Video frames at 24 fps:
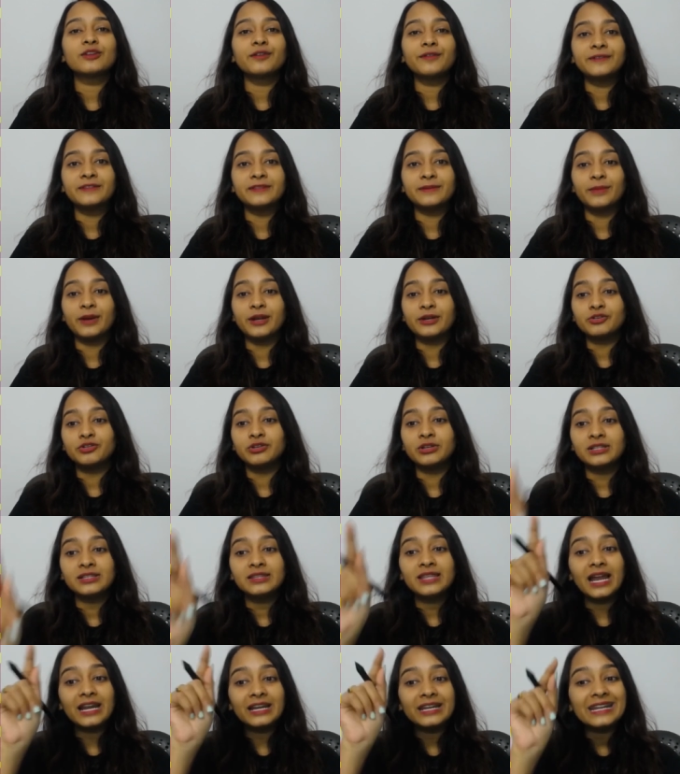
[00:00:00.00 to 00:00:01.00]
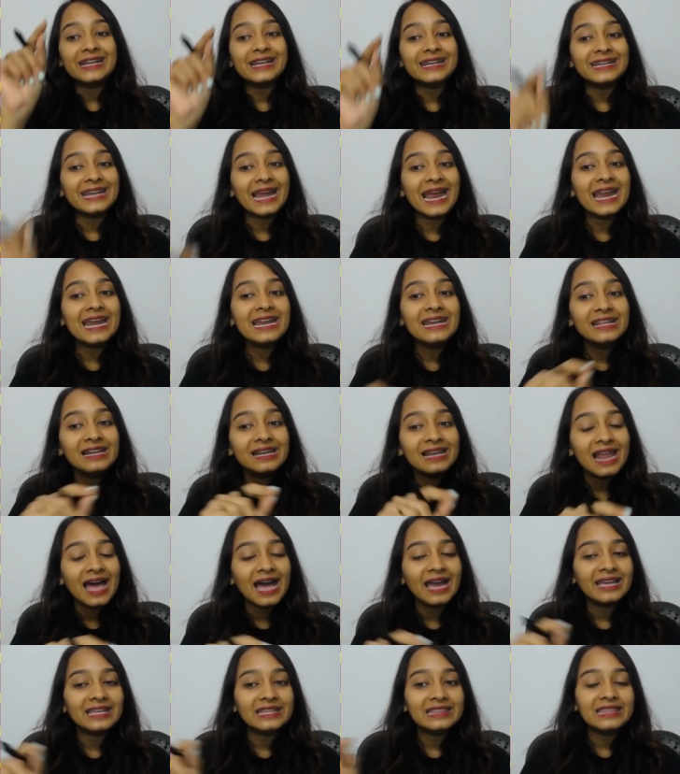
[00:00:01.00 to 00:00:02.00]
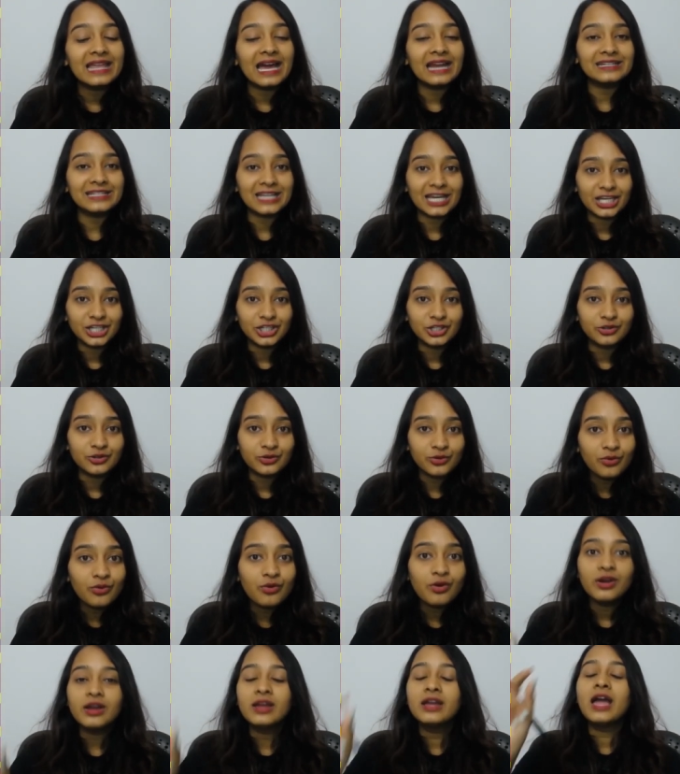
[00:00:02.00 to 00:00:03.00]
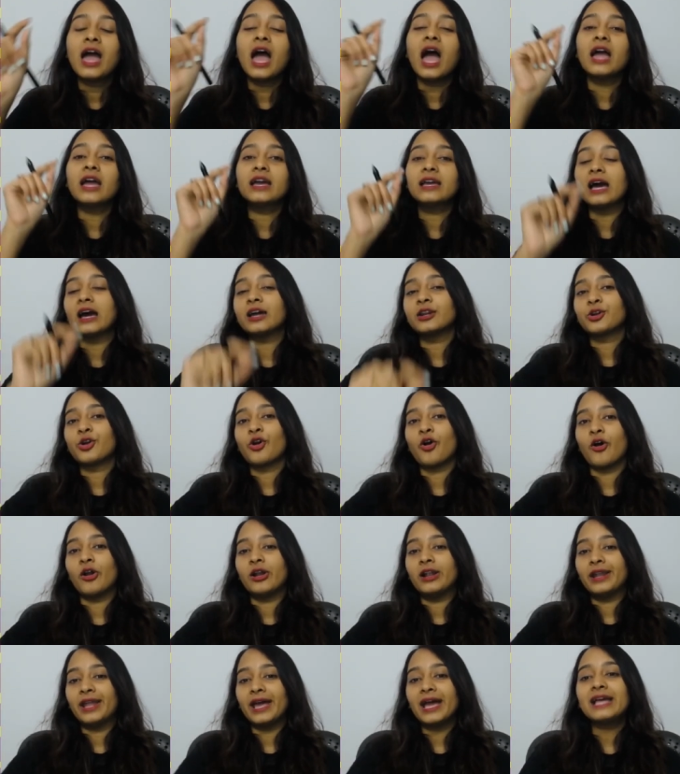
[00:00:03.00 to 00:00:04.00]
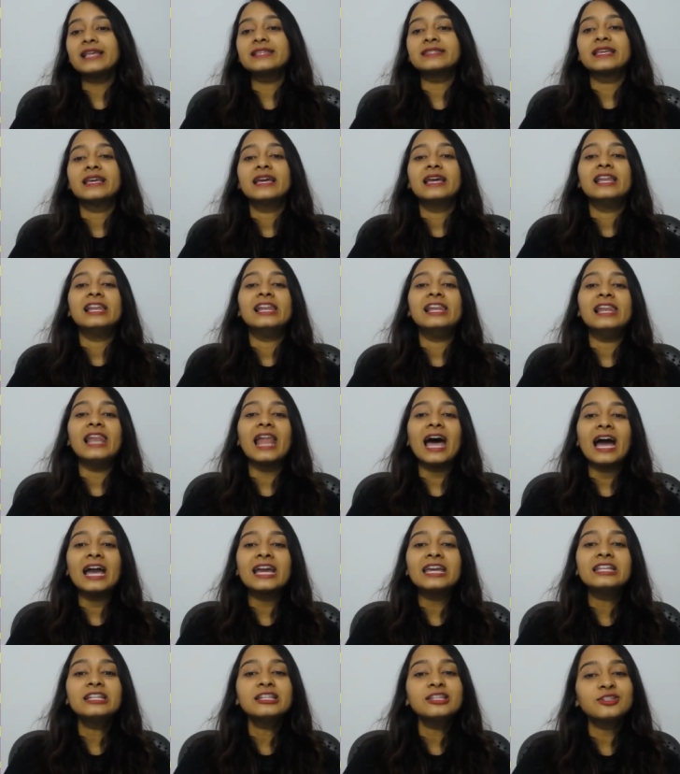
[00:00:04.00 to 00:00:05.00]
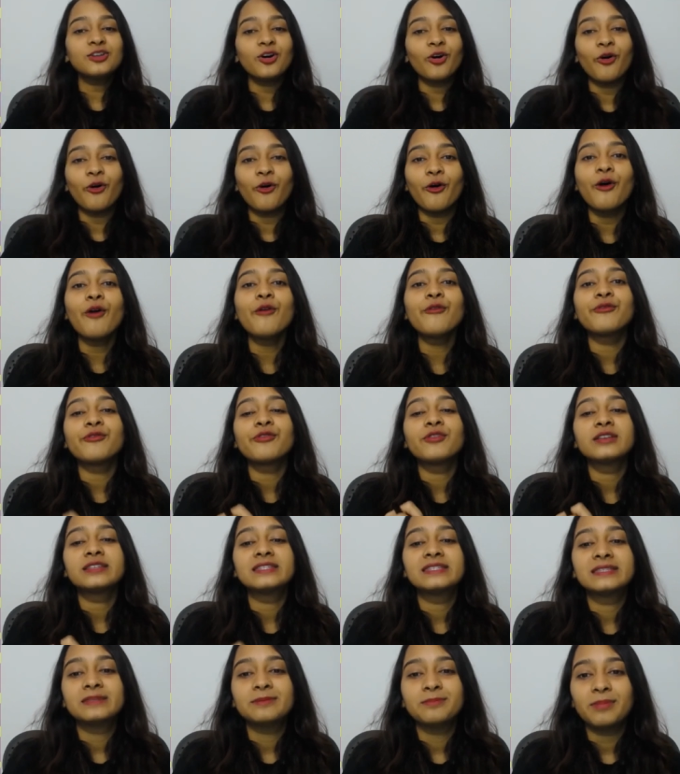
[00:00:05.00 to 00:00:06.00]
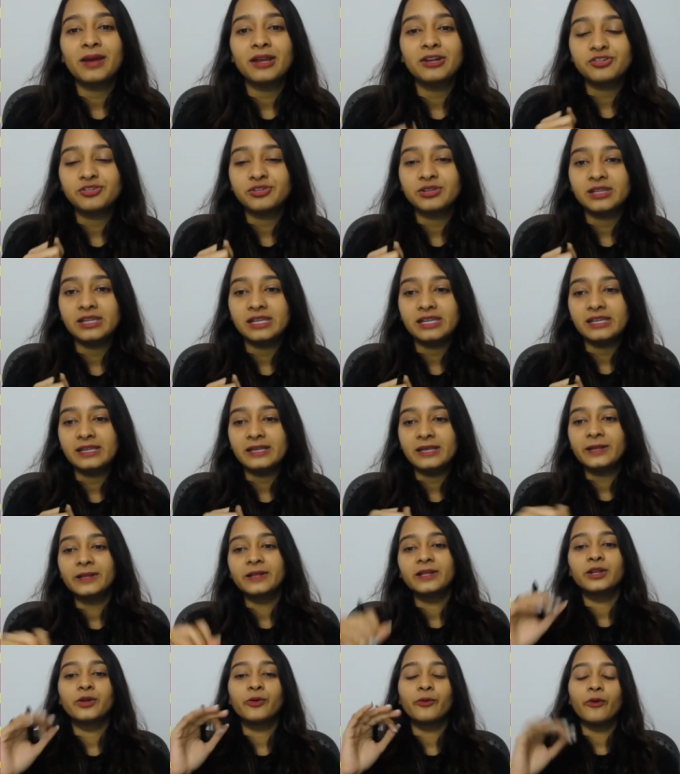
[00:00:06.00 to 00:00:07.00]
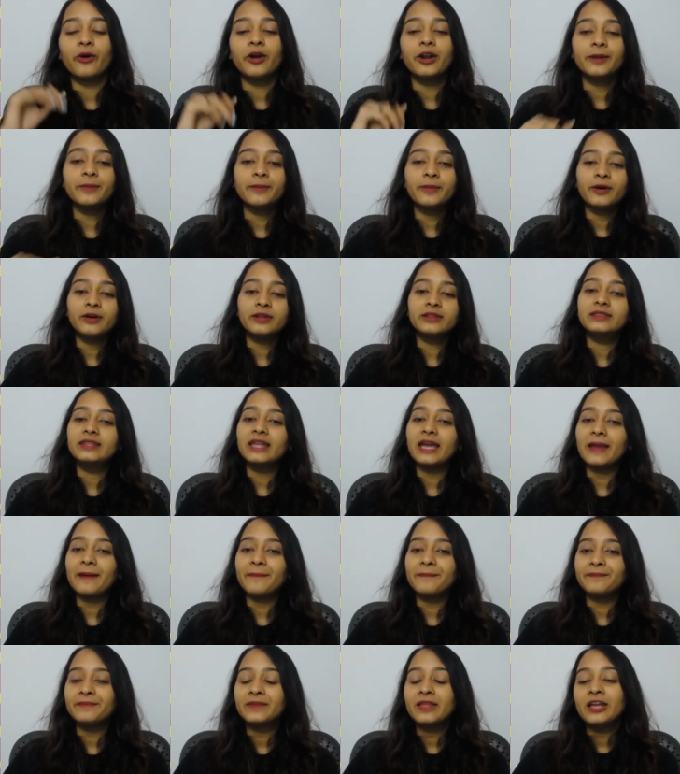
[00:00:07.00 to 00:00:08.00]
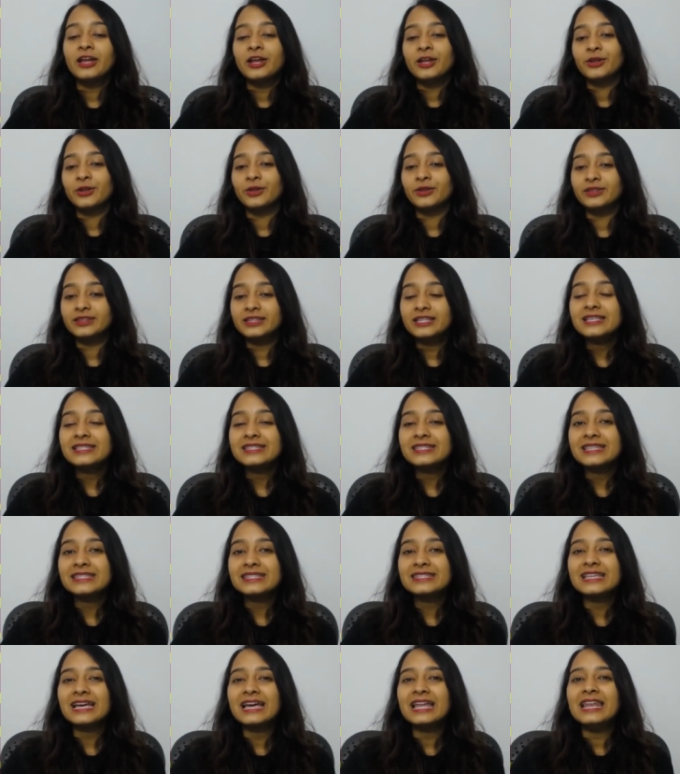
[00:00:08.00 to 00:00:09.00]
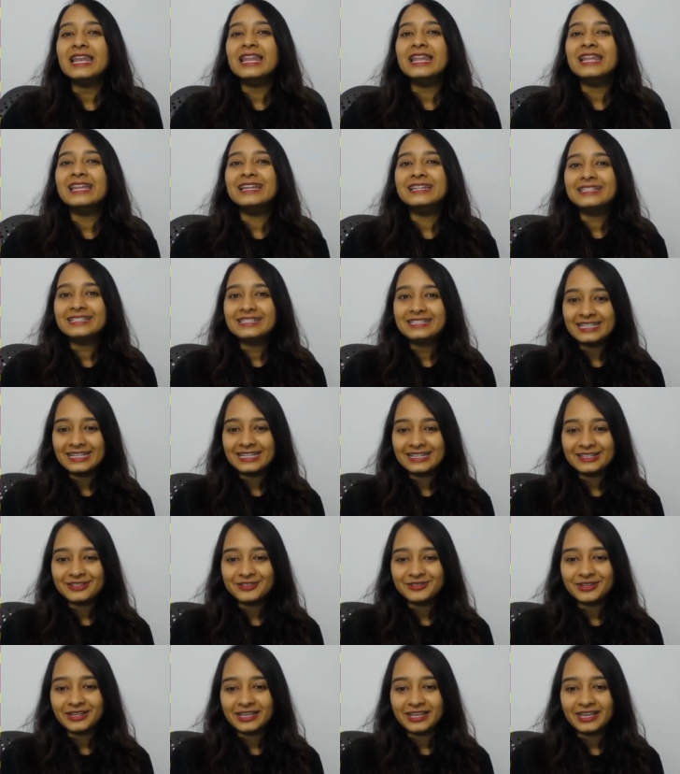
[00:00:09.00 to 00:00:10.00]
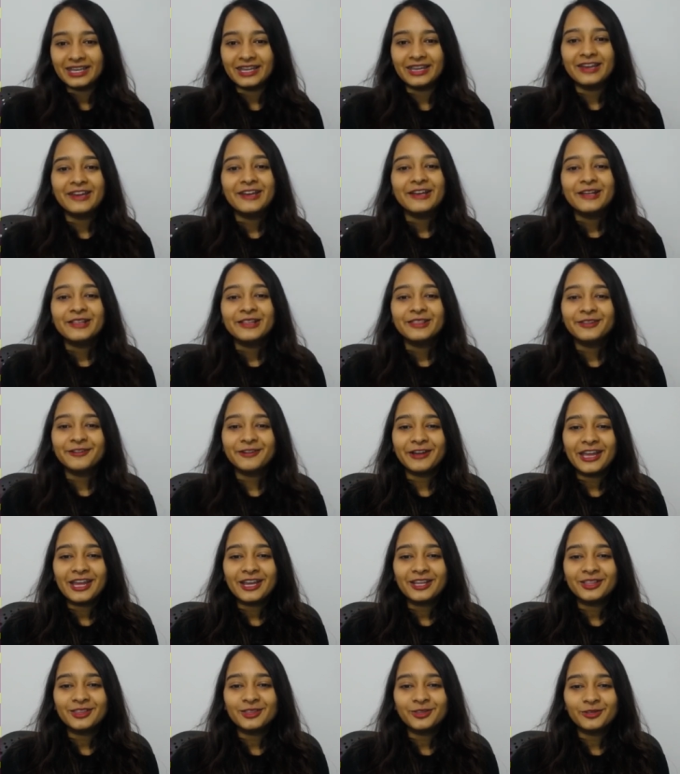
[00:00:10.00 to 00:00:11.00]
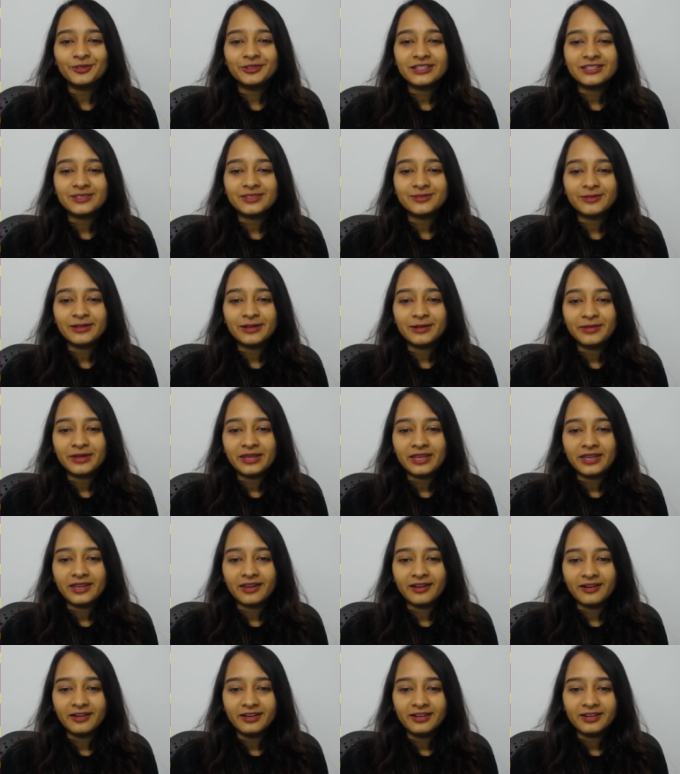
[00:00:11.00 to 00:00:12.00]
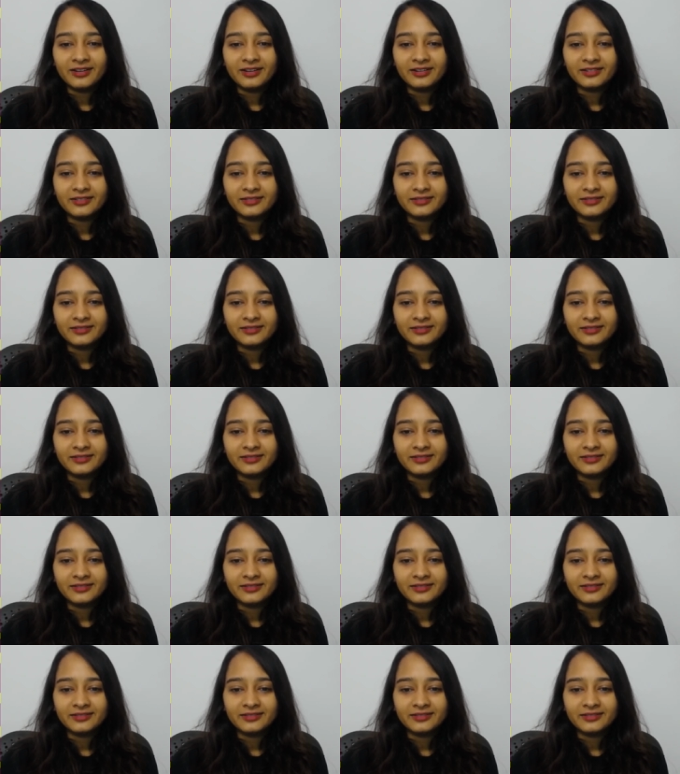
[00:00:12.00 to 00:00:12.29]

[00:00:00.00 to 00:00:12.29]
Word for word: of symmetry. That red line that I drew are called as lines of symmetry. What about them? Now this is a little tricky. So, ek to this will be here,